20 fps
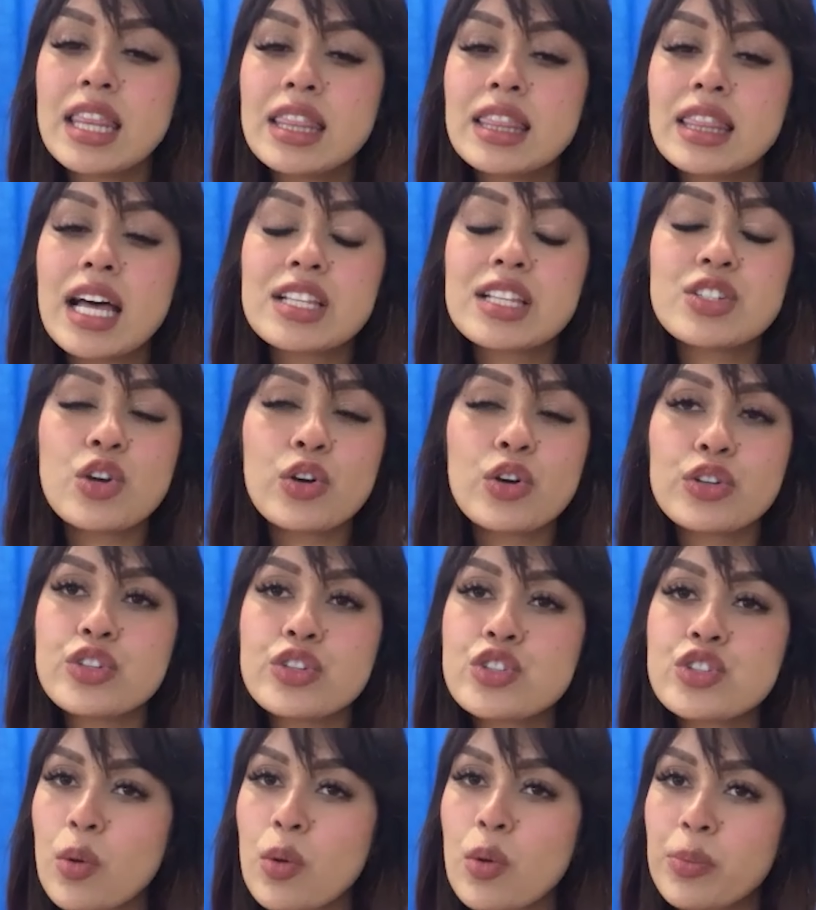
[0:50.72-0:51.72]
that's not going to
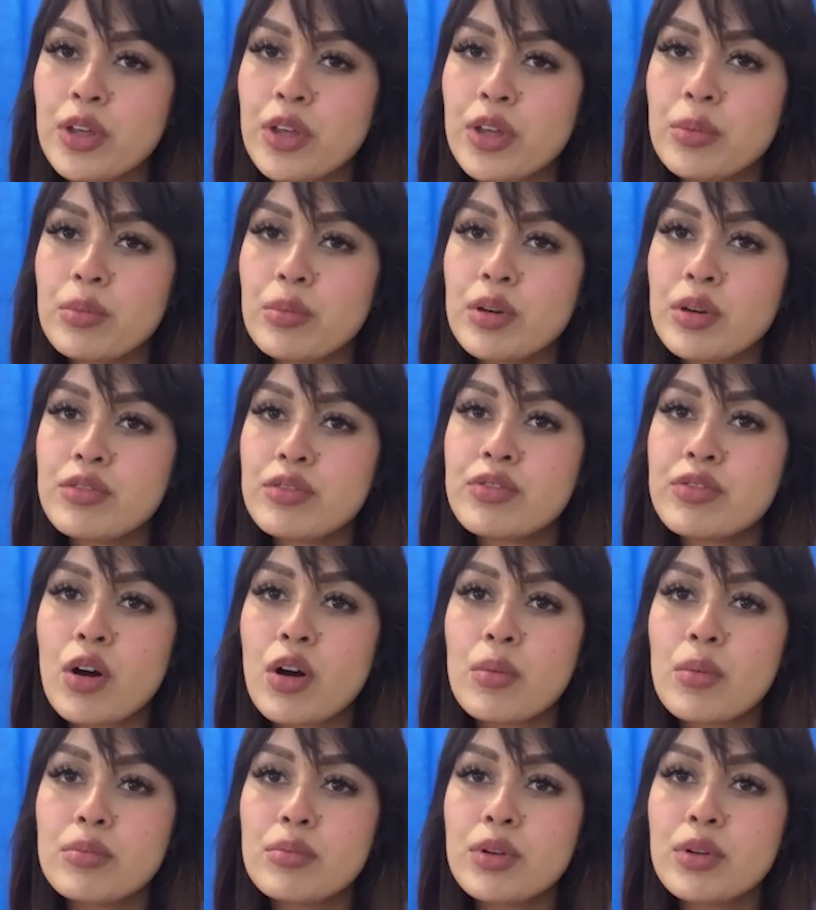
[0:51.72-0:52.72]
stop them
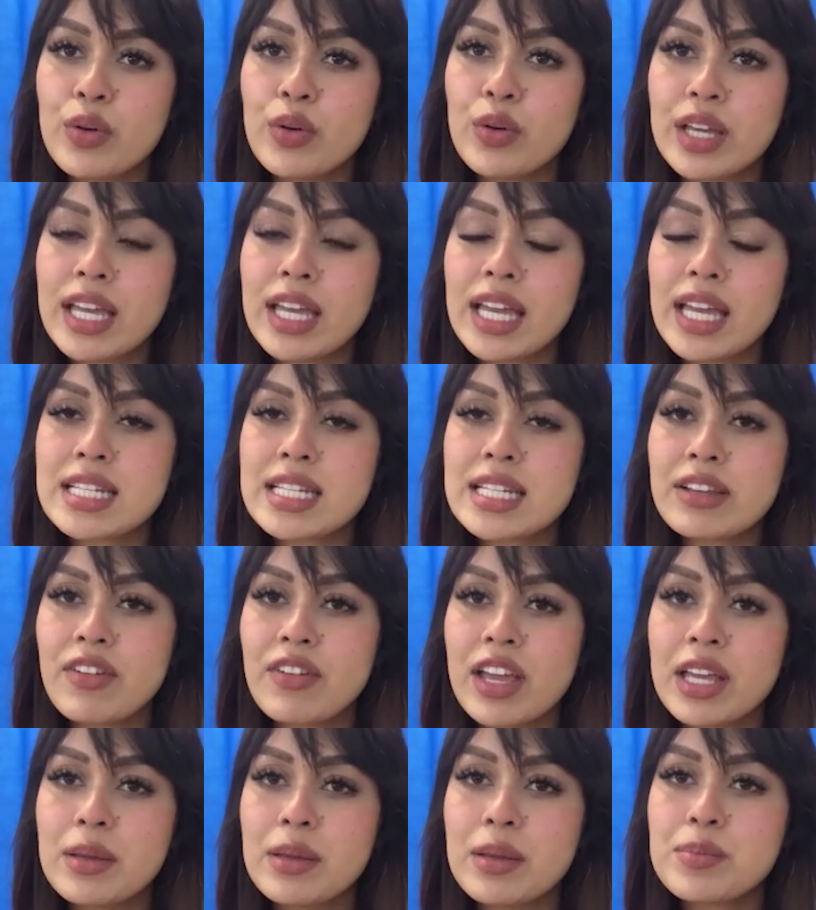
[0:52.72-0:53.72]
from going and getting
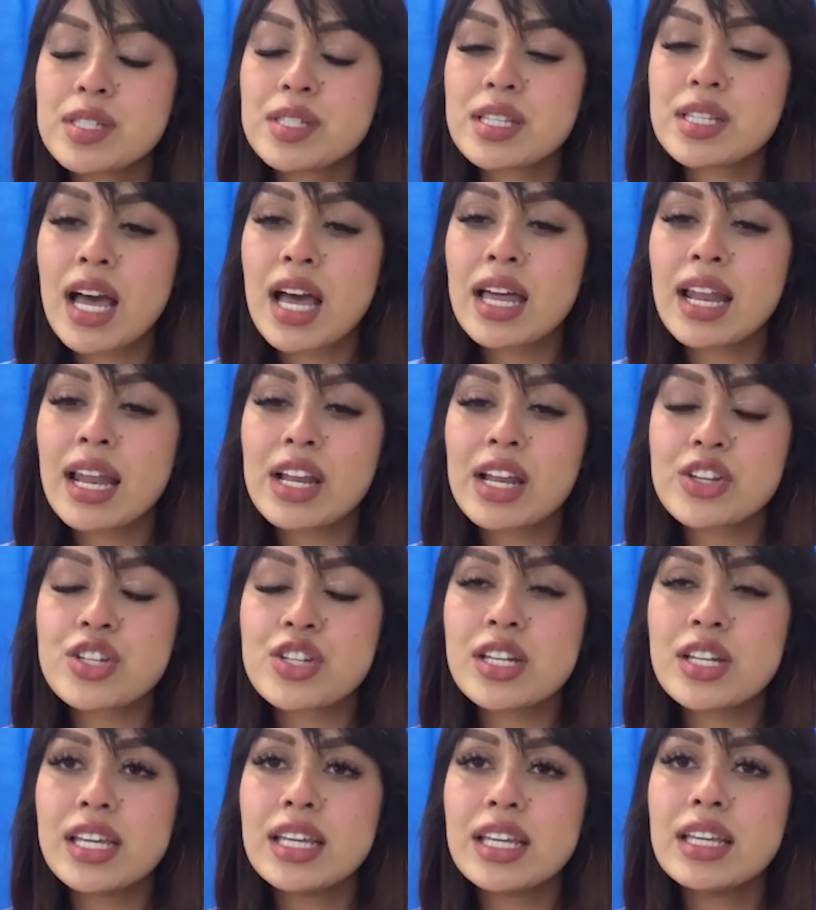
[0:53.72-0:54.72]
vapes. And
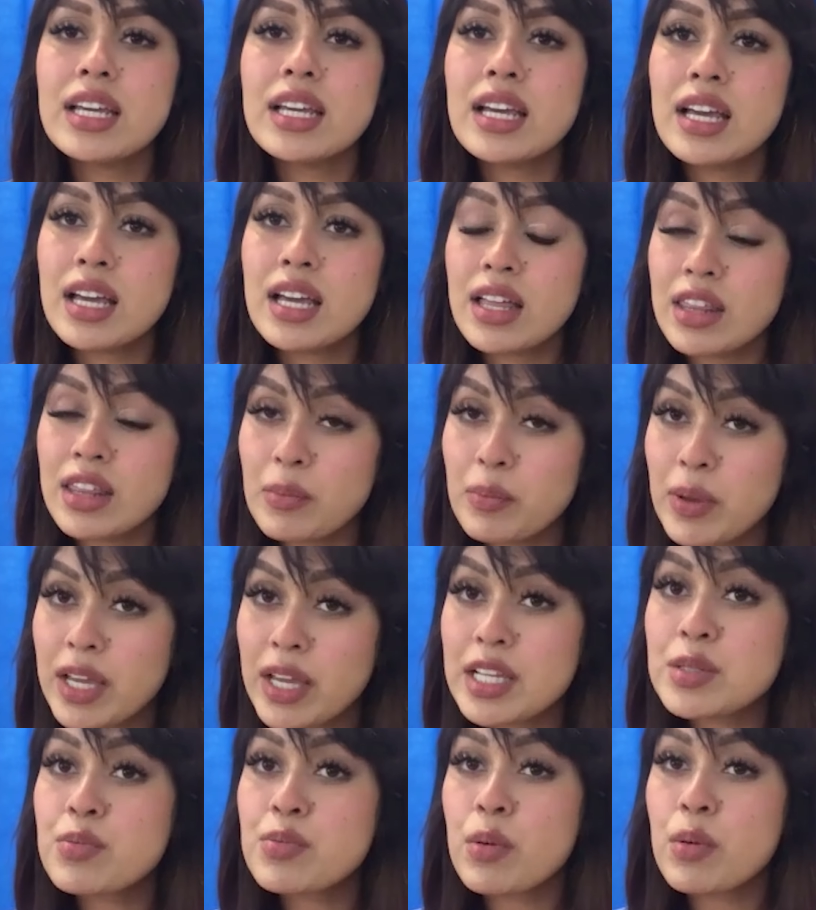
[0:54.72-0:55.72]
actually, the
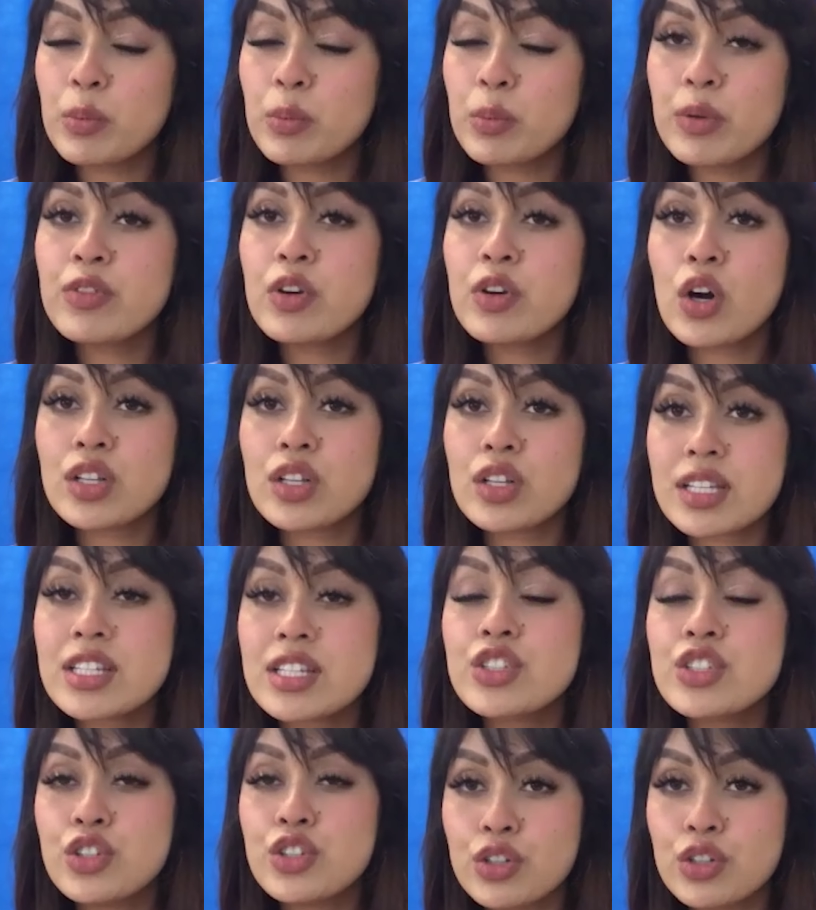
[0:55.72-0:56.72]
biggest problem we've got
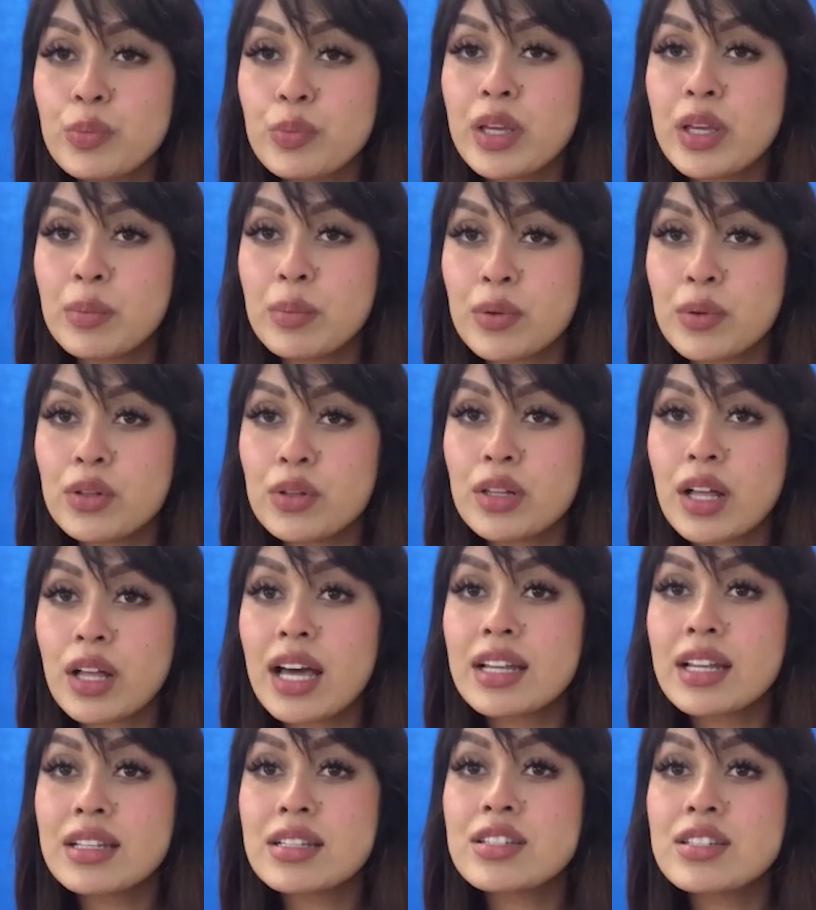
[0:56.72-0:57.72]
is young people
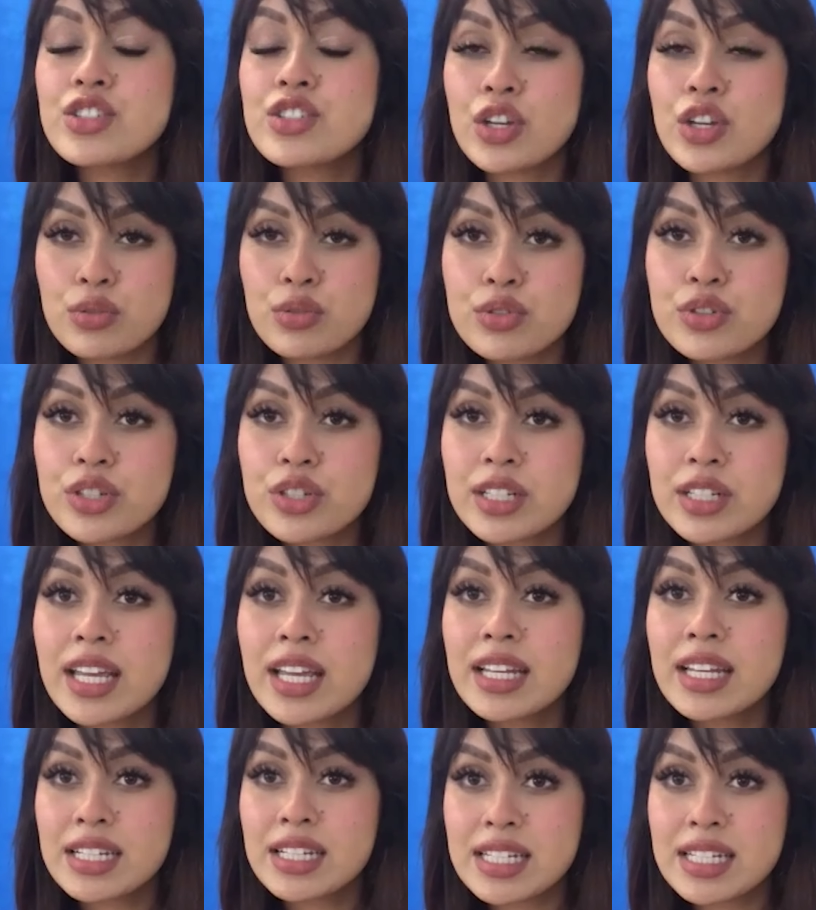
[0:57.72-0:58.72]
and children
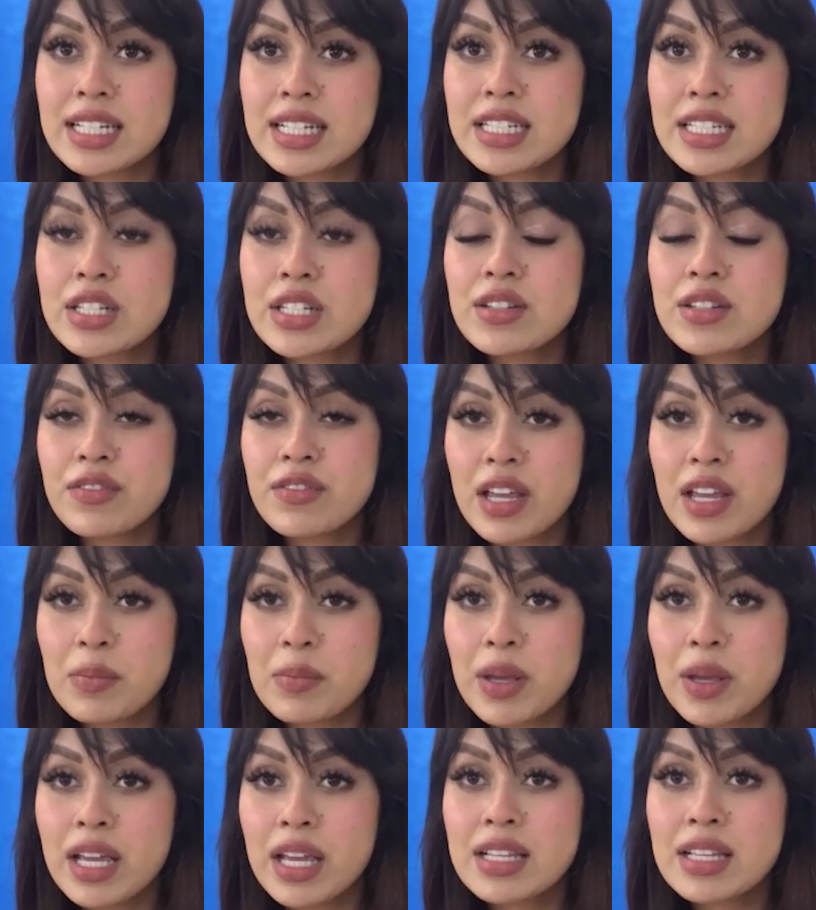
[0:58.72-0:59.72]
getting addicted to
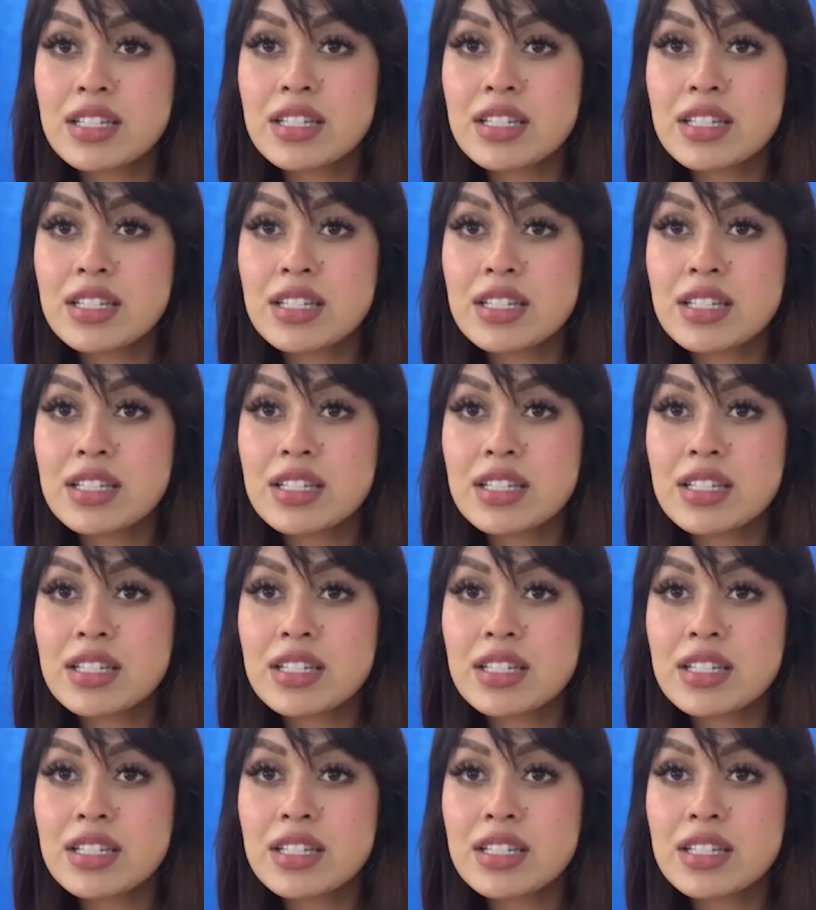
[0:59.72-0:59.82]
vaping. It's